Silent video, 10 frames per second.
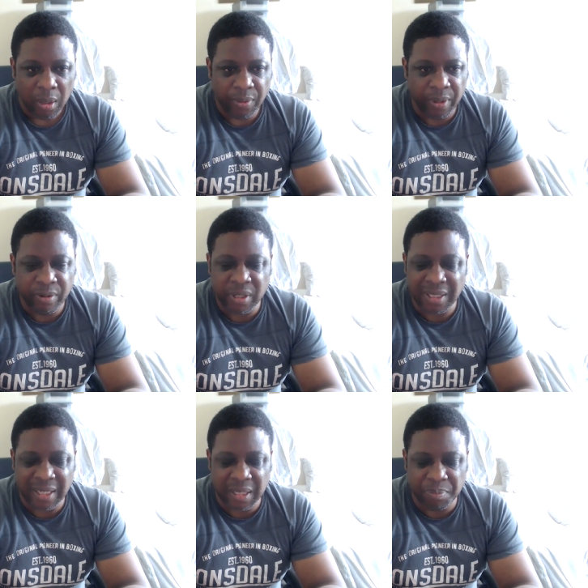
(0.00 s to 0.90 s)
There is a
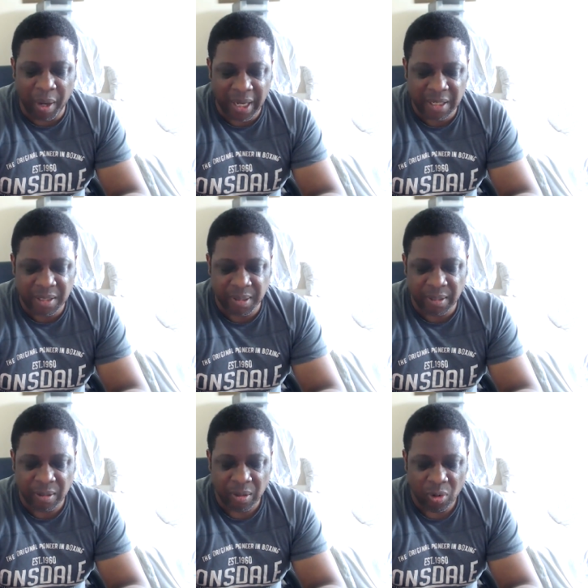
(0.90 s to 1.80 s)
despising
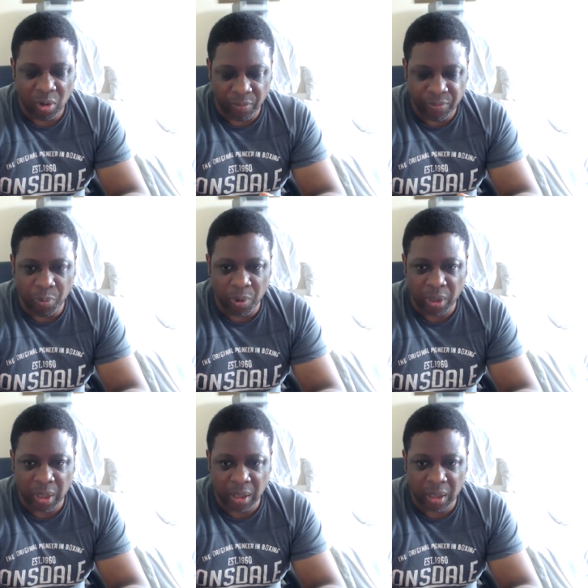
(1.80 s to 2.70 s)
of the
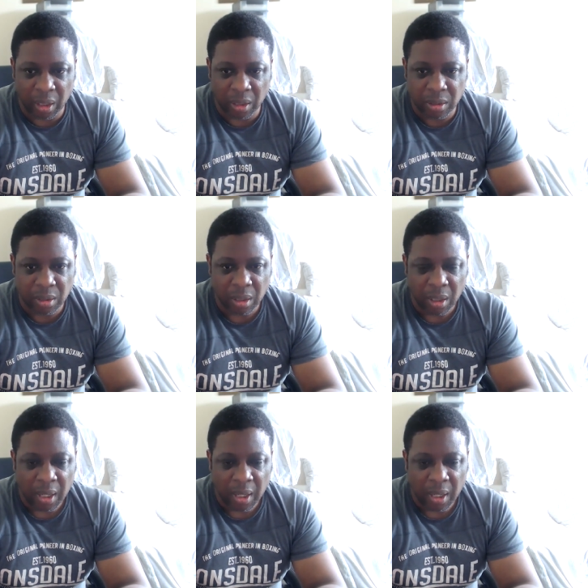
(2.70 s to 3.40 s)
working class.